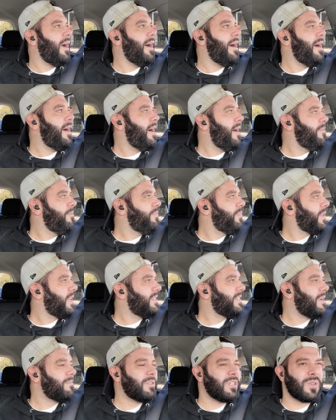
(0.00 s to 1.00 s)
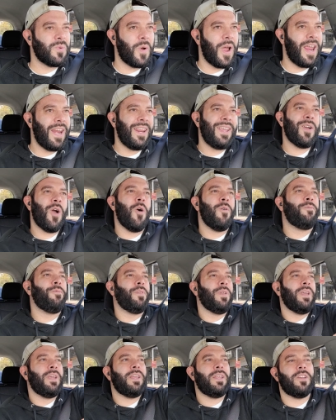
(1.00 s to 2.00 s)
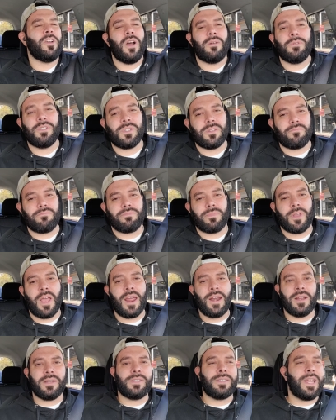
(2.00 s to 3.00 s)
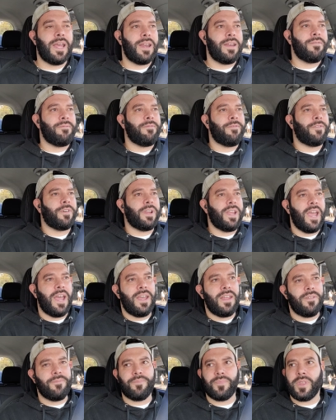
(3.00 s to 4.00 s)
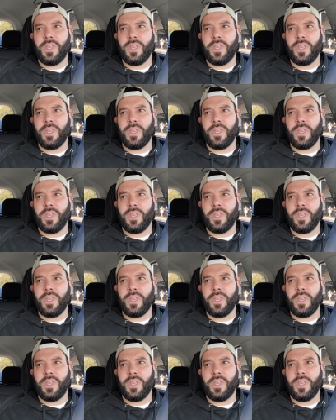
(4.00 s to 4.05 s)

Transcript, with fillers: because um, I'm just waiting. Hopefully, you know, I'm just kind of set and forget,